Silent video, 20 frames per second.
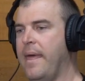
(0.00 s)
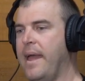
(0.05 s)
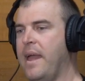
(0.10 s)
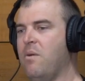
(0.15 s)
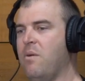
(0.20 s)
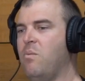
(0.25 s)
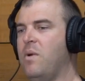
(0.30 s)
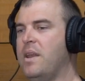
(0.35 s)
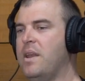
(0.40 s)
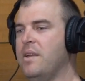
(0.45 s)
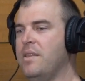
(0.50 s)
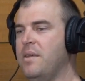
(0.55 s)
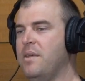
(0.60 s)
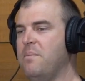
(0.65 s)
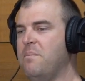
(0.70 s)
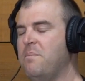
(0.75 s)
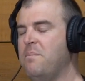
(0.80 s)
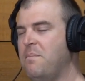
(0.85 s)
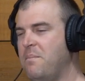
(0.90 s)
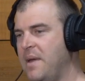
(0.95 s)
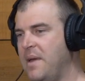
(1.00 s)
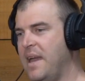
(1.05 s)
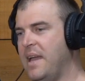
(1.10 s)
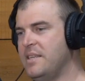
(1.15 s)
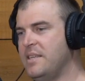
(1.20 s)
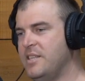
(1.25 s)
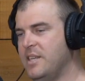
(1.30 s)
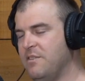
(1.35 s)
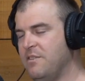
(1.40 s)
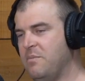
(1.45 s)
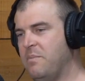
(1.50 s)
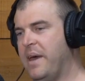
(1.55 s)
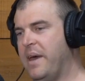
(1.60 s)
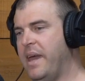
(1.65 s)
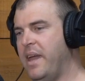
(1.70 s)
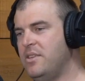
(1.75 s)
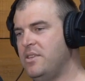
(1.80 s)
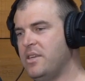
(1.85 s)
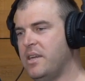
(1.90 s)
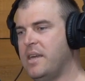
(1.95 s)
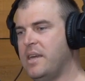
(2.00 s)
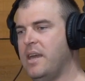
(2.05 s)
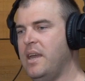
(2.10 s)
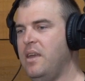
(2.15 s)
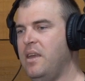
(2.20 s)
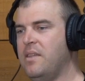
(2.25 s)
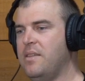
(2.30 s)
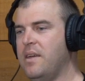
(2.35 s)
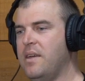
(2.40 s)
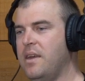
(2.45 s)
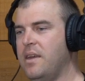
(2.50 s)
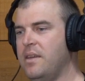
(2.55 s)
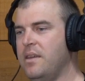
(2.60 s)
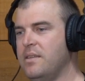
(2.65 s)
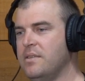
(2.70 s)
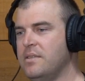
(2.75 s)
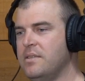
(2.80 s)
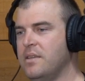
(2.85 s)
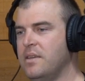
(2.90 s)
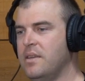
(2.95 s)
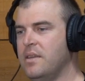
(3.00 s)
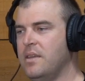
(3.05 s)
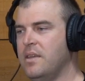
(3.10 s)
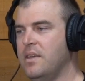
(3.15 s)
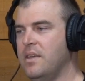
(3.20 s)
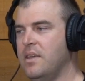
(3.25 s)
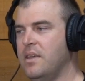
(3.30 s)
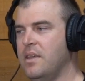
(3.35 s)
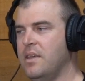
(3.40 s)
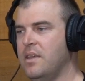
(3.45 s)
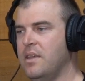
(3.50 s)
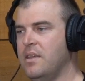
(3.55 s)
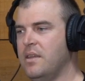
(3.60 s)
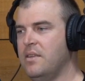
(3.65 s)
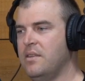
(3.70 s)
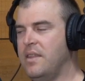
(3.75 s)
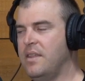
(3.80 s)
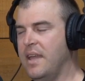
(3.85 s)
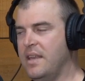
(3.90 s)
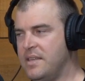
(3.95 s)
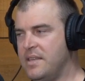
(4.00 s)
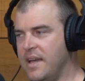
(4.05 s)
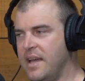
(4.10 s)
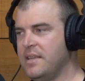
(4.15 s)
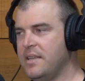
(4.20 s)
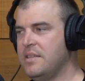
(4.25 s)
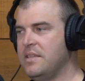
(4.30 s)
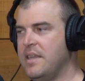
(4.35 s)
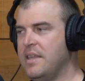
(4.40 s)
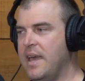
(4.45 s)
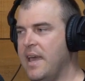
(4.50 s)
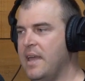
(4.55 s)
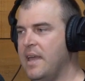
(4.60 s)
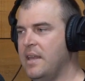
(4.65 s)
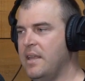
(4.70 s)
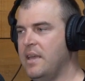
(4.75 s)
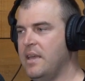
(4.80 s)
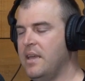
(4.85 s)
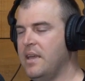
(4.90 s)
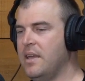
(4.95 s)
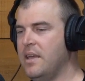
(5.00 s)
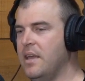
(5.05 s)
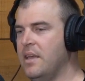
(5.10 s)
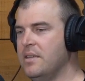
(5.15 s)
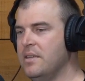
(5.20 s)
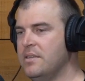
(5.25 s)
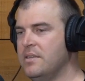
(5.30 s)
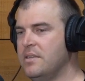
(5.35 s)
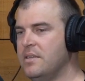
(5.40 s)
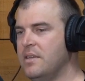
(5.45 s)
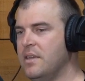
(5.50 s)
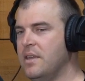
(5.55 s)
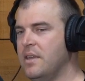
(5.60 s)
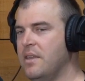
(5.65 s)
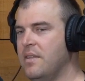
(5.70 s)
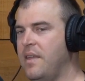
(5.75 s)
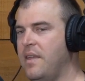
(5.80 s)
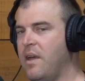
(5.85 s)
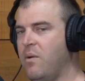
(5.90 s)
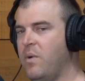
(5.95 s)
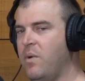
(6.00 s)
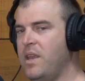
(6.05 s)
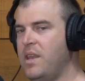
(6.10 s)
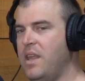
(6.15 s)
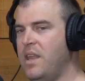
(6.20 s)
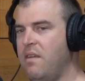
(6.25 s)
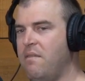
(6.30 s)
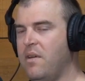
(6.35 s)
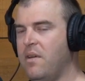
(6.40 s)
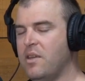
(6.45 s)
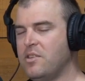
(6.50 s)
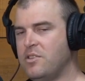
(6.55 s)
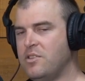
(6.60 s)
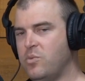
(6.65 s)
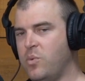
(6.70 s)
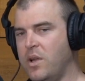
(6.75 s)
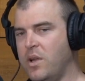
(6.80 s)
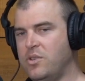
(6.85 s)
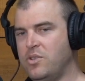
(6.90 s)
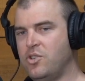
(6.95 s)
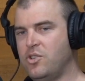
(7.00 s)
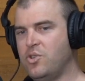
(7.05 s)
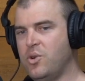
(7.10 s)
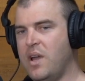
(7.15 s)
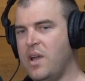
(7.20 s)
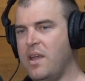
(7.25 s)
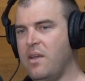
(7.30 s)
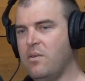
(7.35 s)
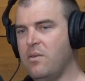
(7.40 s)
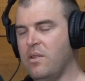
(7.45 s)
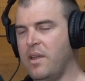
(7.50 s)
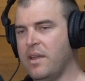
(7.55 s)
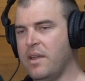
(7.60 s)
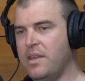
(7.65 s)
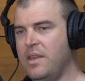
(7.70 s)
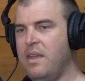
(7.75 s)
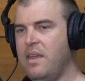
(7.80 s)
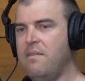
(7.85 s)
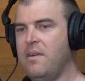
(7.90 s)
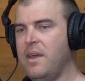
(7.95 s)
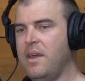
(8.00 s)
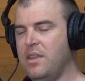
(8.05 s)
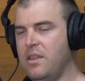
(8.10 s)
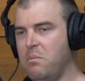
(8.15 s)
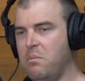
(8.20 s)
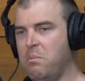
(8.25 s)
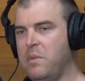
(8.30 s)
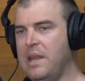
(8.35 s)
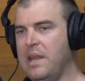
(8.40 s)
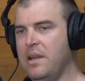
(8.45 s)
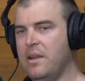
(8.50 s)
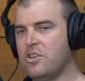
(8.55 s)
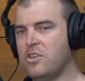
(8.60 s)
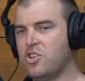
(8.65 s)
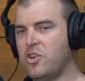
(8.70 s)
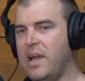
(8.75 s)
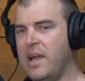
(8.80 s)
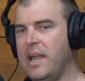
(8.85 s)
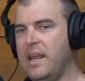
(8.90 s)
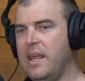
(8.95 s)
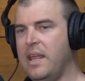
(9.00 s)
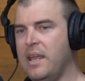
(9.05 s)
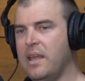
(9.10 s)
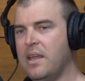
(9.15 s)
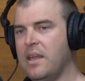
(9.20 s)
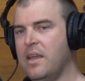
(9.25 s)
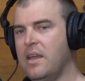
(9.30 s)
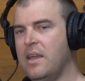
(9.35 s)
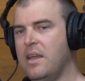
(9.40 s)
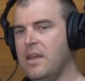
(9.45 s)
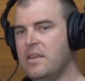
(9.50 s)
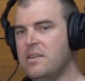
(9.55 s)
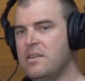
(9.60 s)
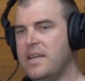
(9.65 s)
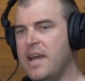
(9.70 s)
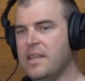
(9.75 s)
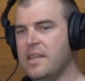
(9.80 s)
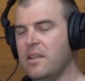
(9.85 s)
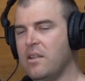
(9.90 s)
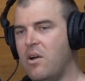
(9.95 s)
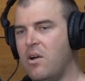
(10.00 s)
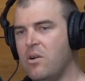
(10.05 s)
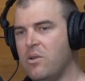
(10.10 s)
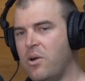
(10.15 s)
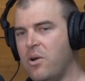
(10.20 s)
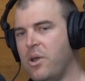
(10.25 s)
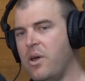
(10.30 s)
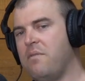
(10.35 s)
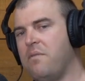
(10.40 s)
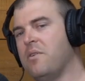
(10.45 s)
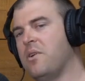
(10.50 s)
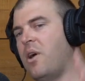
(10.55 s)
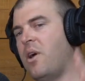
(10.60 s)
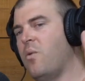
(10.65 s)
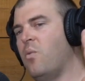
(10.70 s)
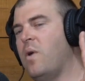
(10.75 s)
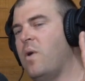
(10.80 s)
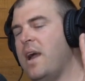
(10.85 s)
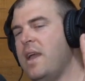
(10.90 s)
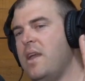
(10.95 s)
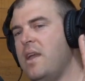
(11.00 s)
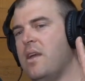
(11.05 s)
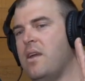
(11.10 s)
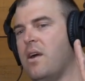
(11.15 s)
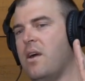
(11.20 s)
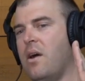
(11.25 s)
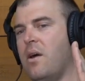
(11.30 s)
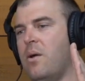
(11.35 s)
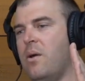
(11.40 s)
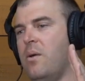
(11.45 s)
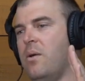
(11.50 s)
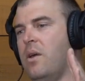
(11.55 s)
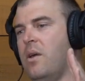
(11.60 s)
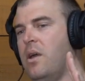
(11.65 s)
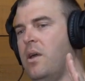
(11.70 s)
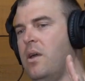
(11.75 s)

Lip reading: And one of the massive major key things that does that is that we never switch straight, like never in the middle of training, take the long line off and go, way you go.